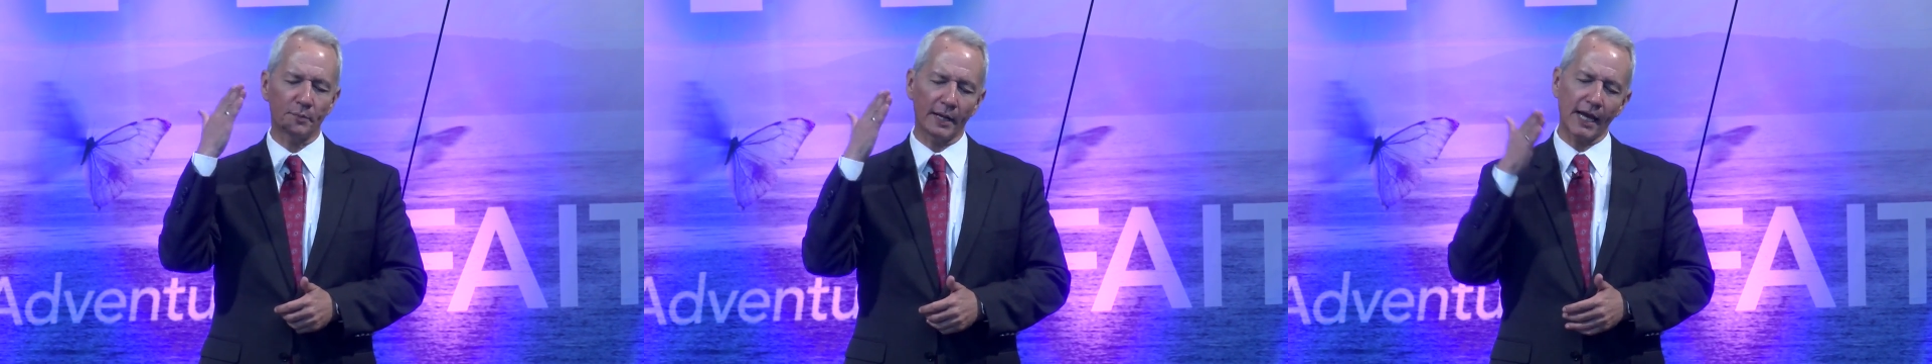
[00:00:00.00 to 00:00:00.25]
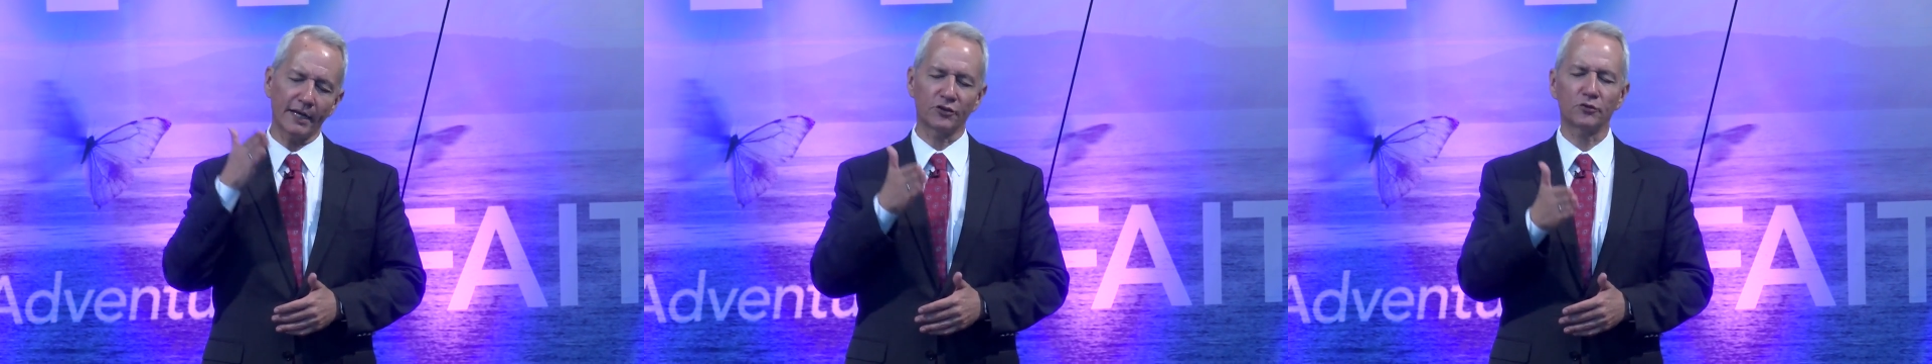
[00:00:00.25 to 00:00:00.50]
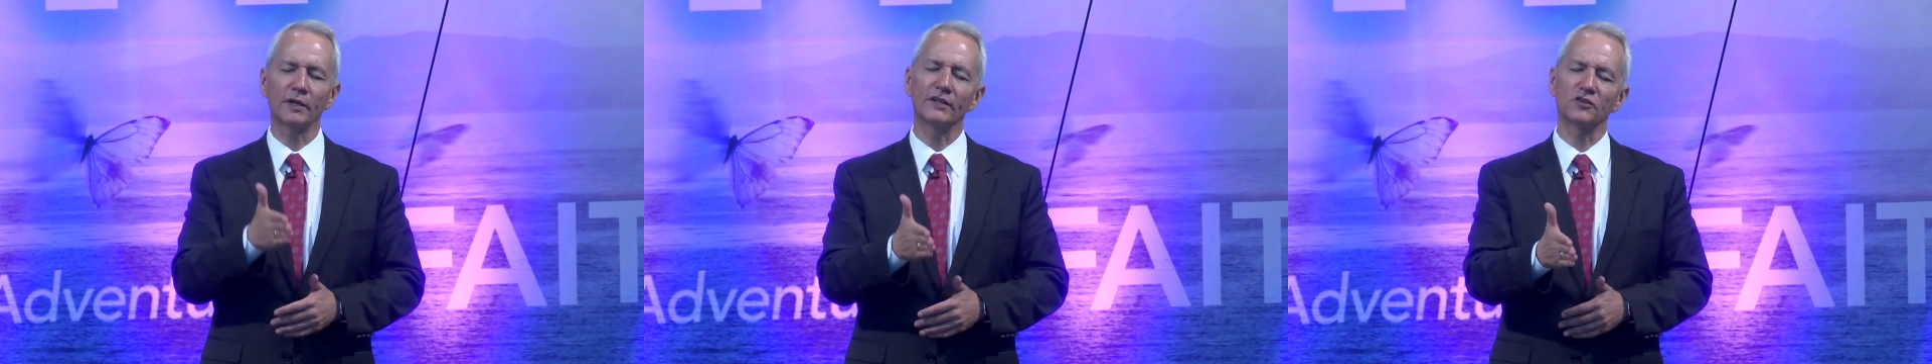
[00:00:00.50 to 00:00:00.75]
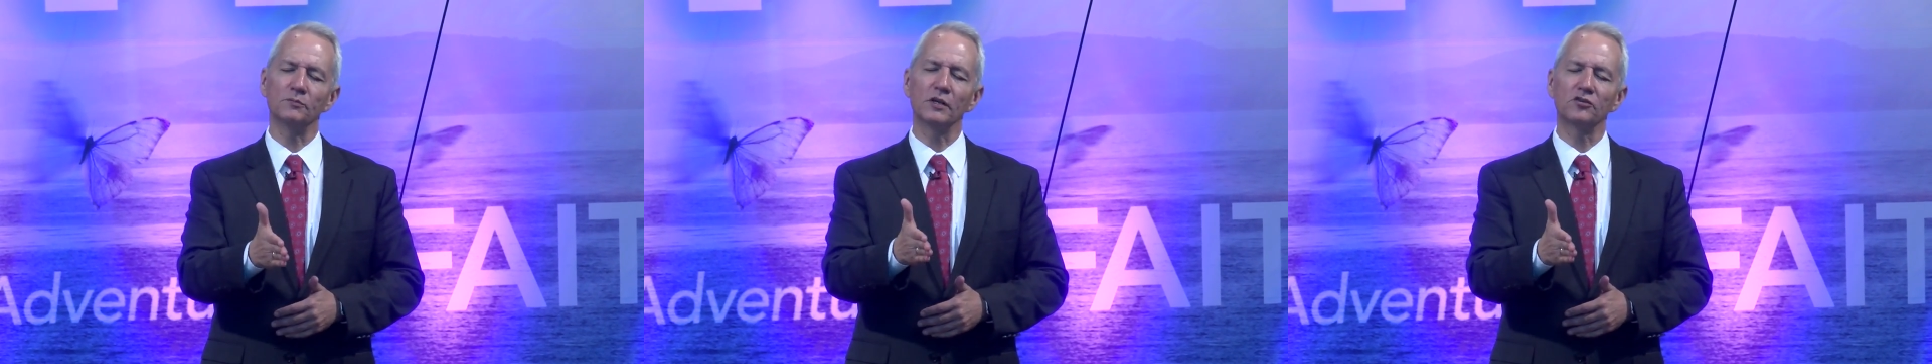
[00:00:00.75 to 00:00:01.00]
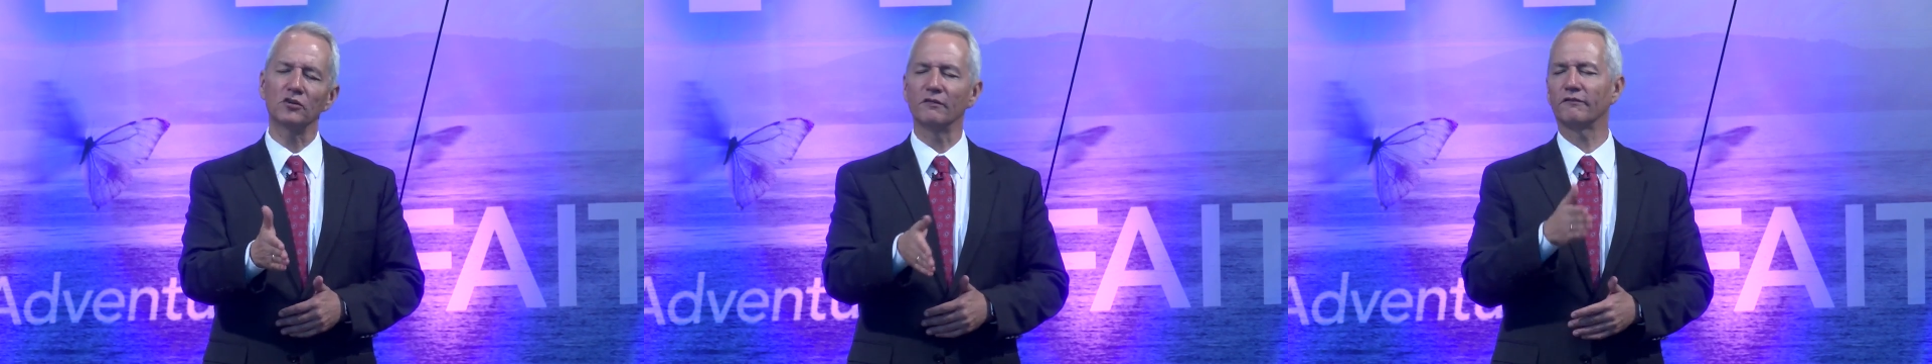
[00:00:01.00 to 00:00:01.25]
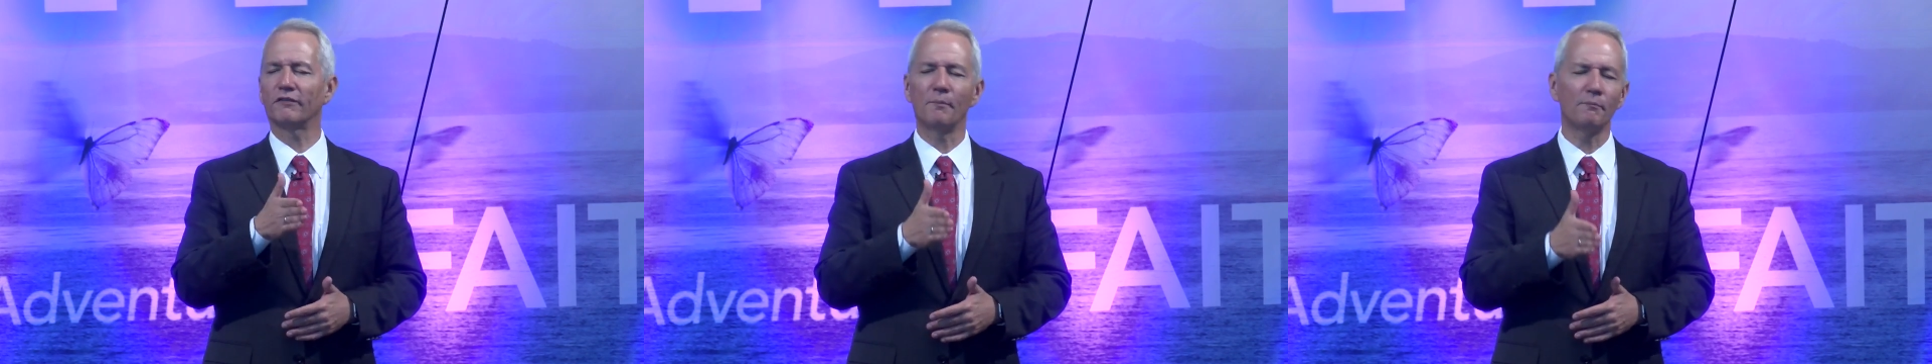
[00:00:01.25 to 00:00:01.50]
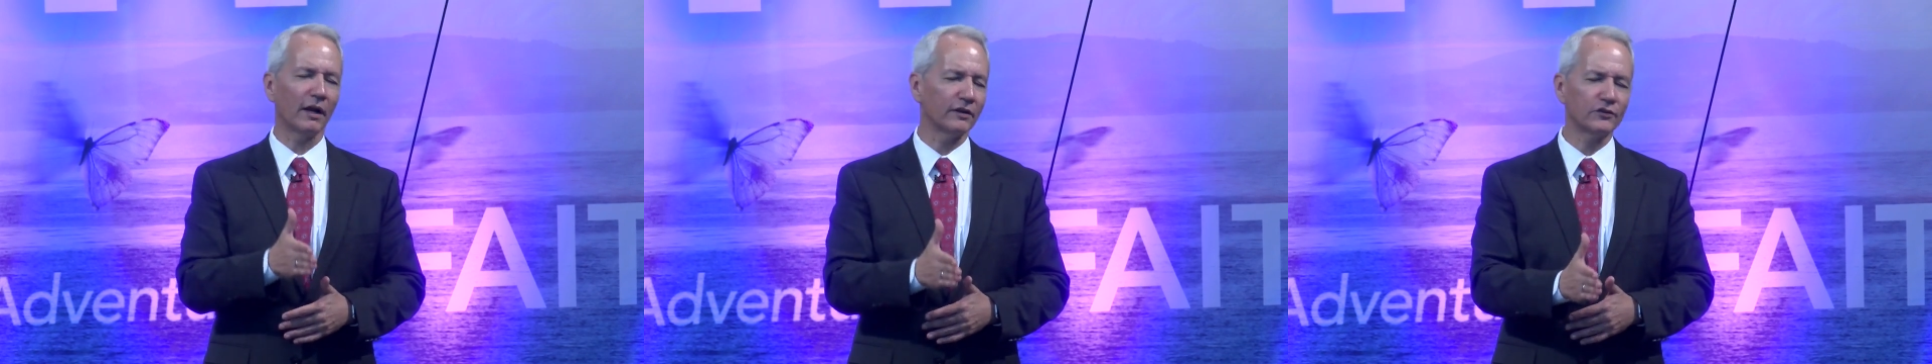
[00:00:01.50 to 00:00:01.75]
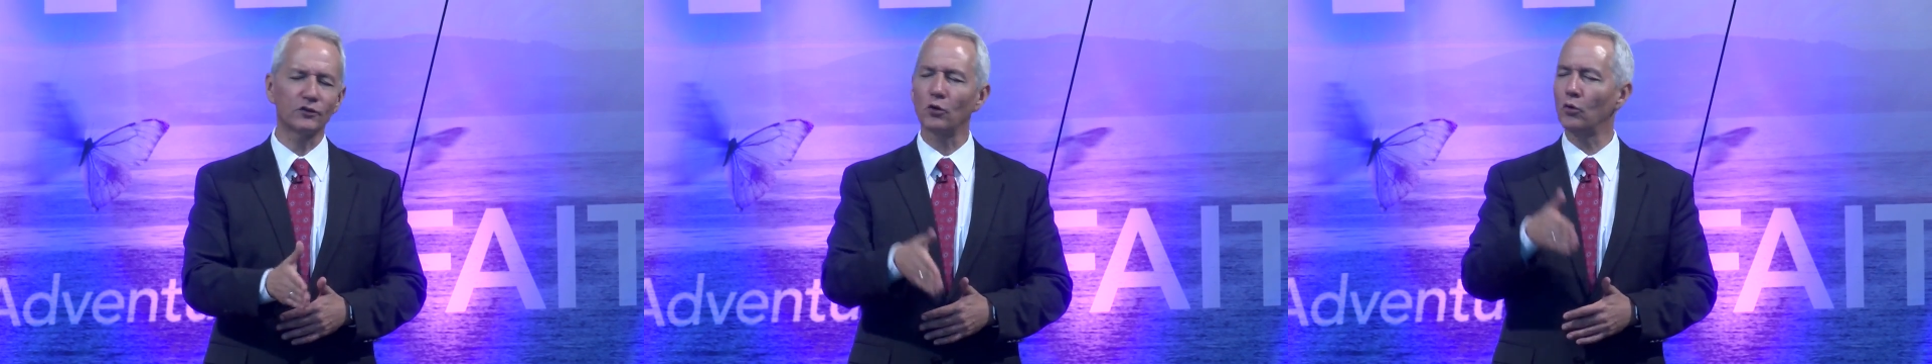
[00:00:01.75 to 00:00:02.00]
but I got a transmission from my
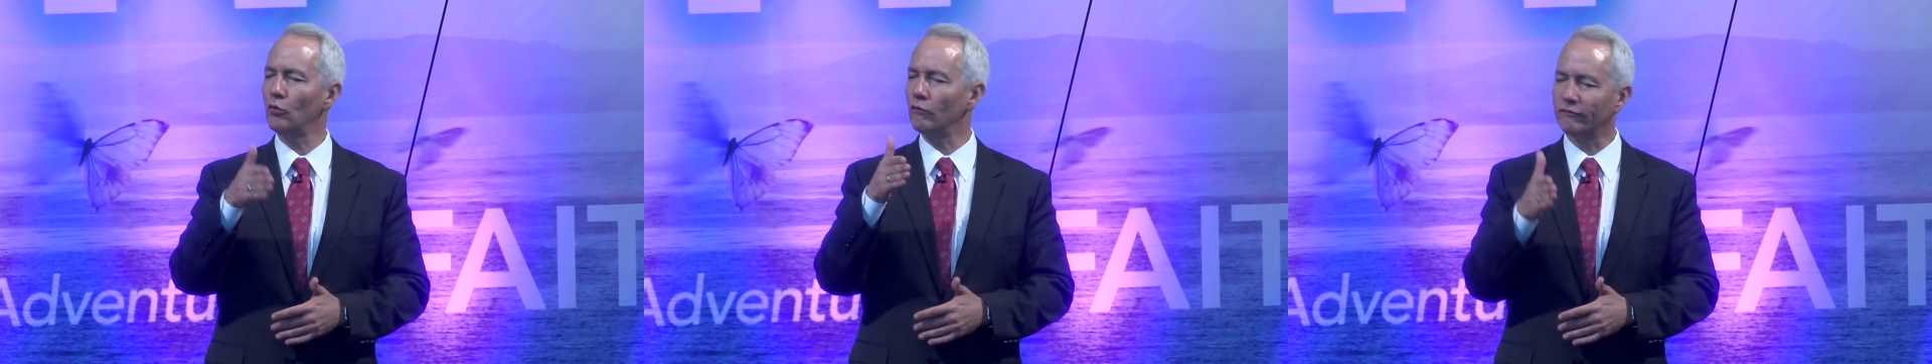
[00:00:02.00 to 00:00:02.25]
soul,